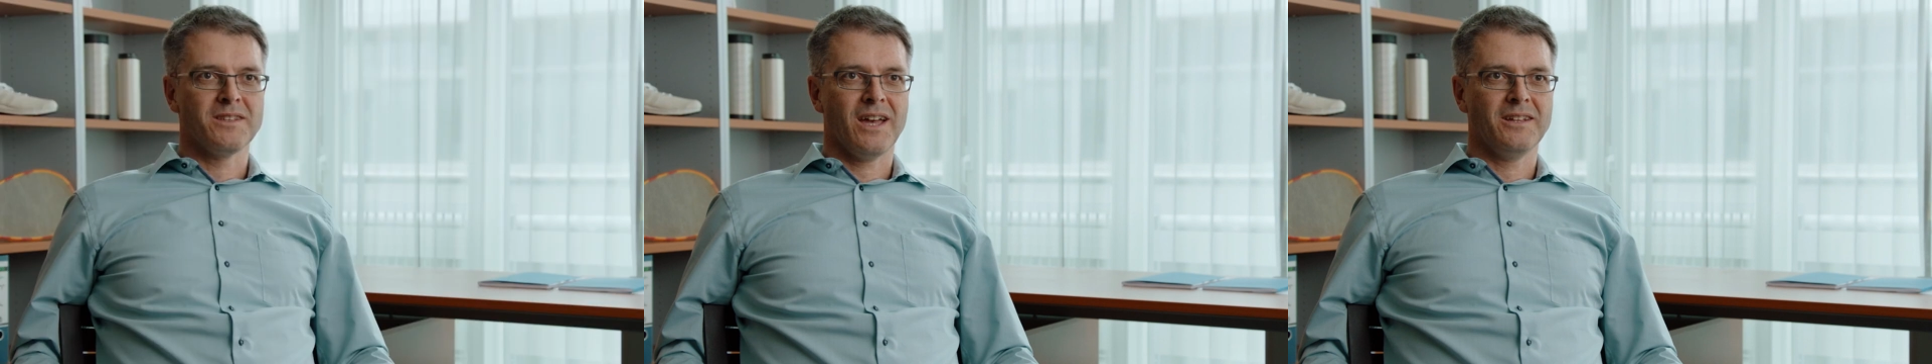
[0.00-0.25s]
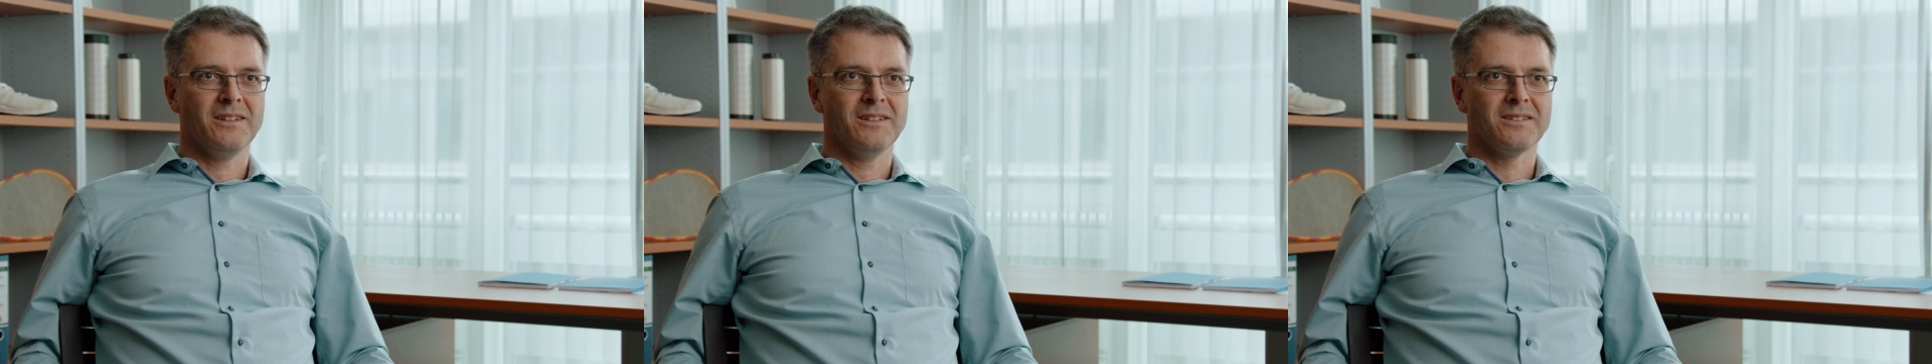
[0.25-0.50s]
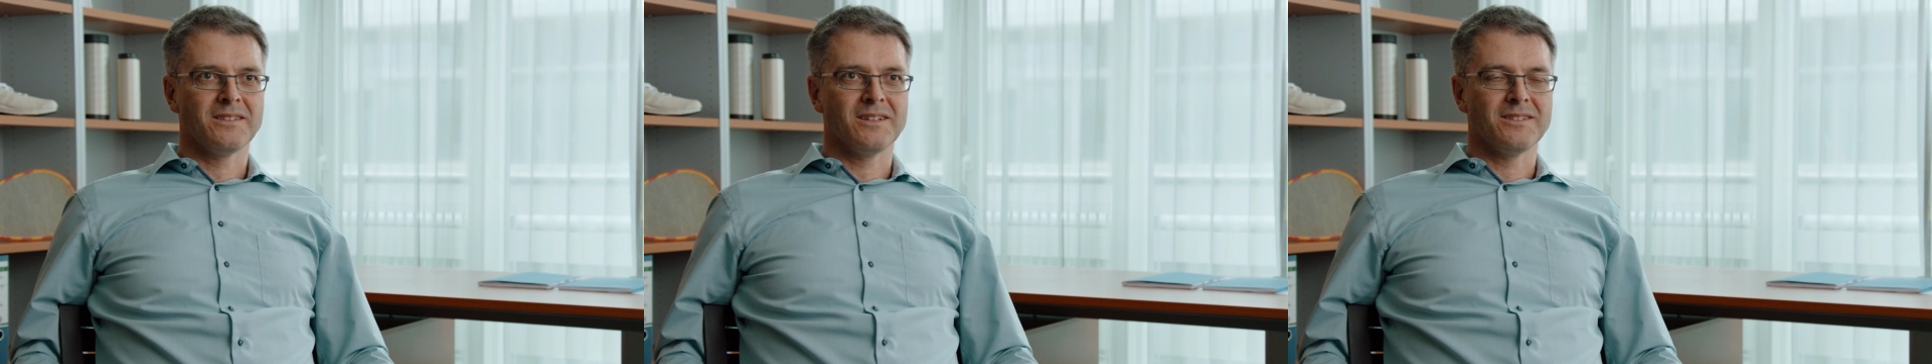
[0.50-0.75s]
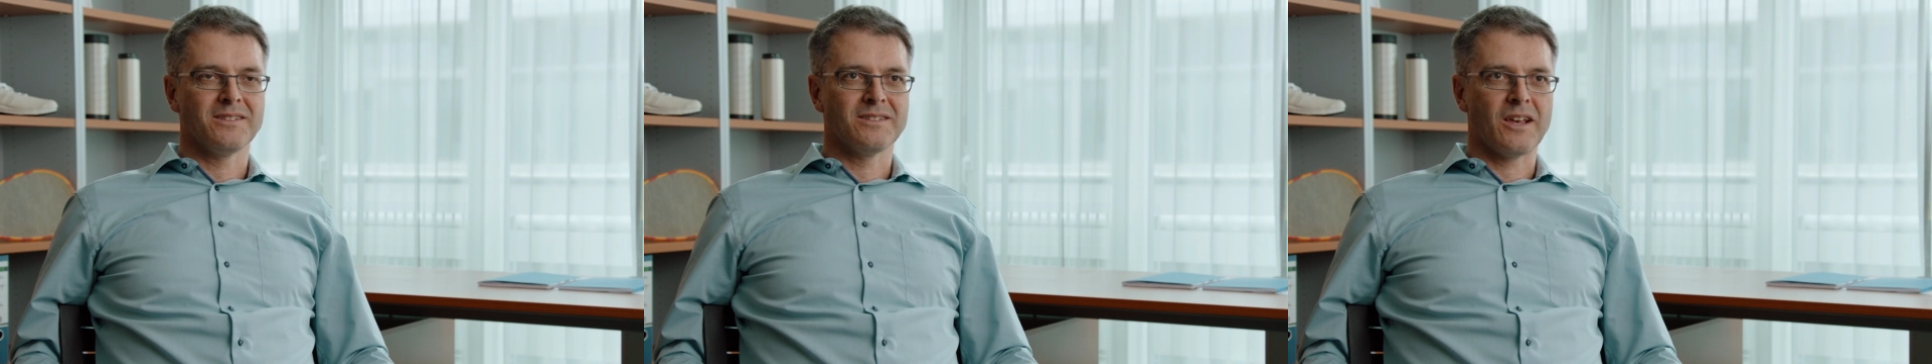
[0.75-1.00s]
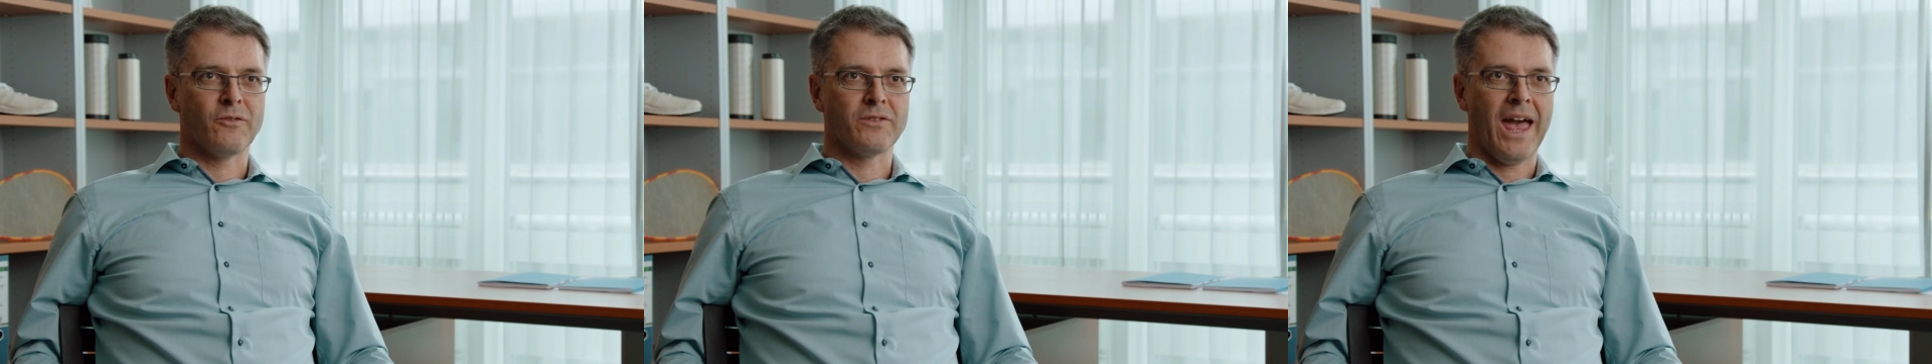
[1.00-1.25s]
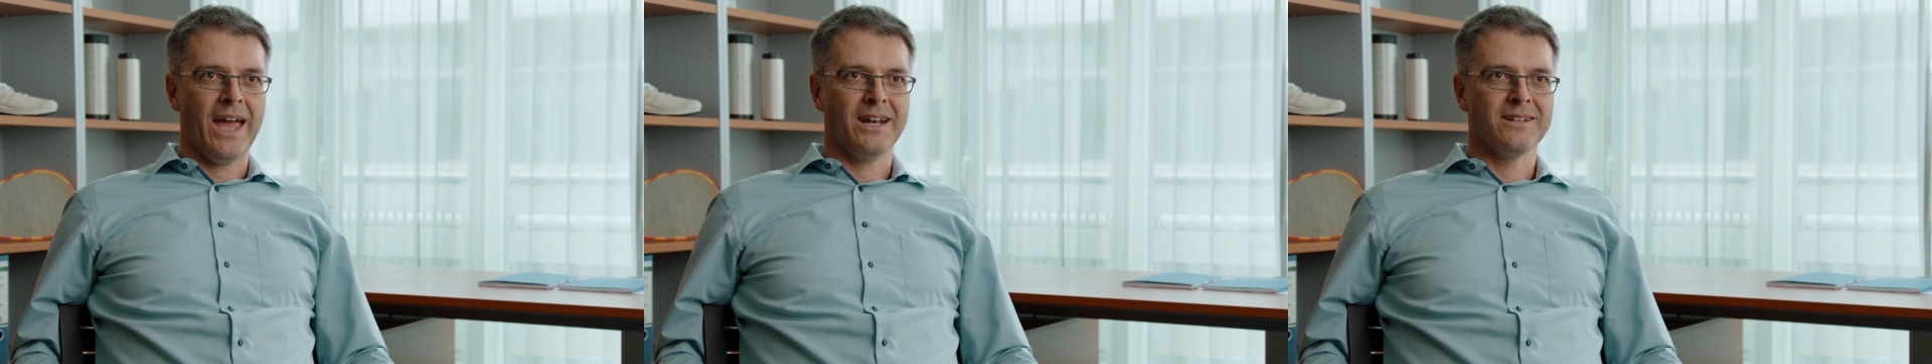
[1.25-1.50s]
thing about spider silk
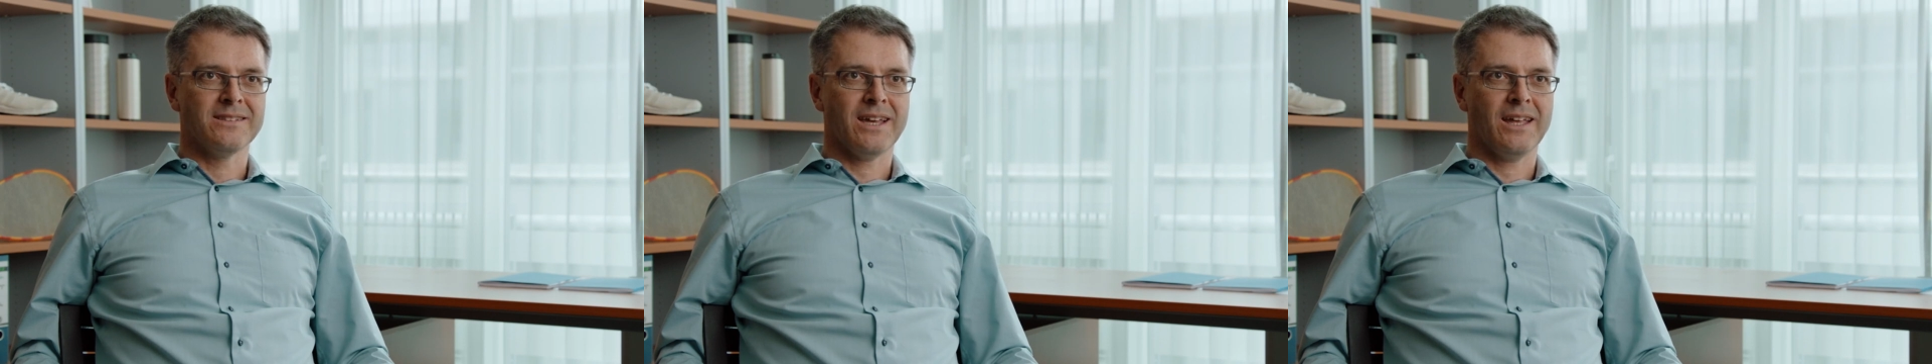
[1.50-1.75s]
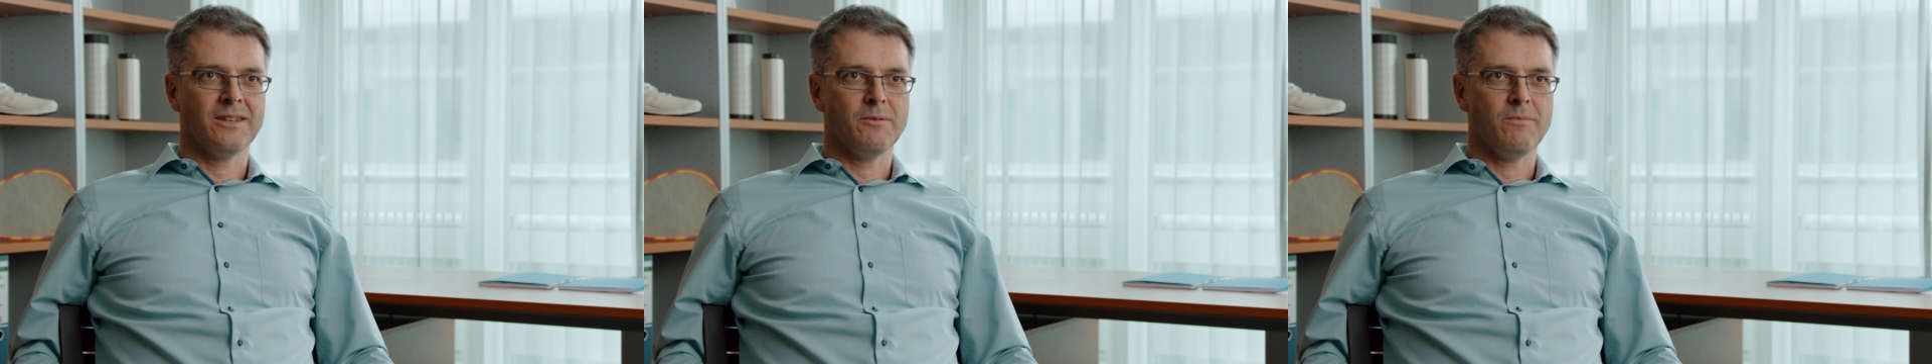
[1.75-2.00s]
as a material